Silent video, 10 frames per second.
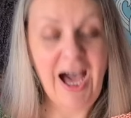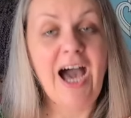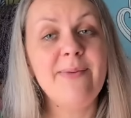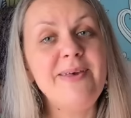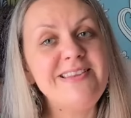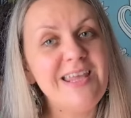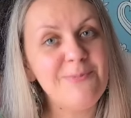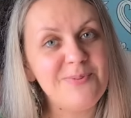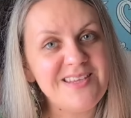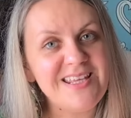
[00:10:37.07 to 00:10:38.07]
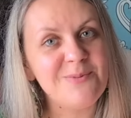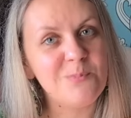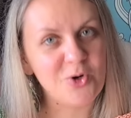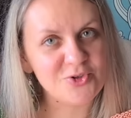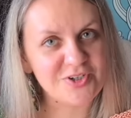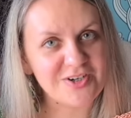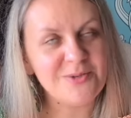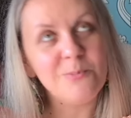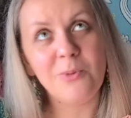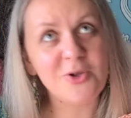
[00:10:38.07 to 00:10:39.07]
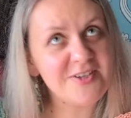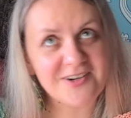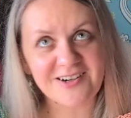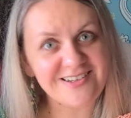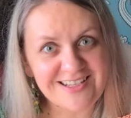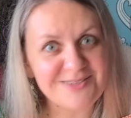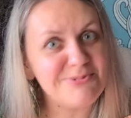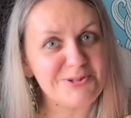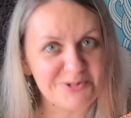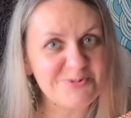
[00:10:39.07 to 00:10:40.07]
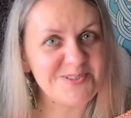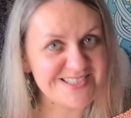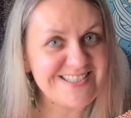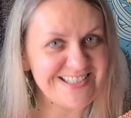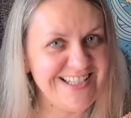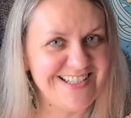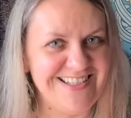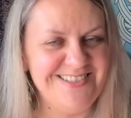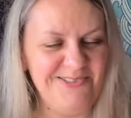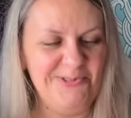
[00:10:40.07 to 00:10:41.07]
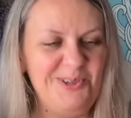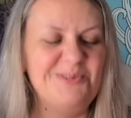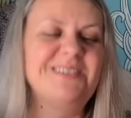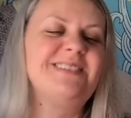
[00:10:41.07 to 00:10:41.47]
I'm attempting modern knit, but we will see. We will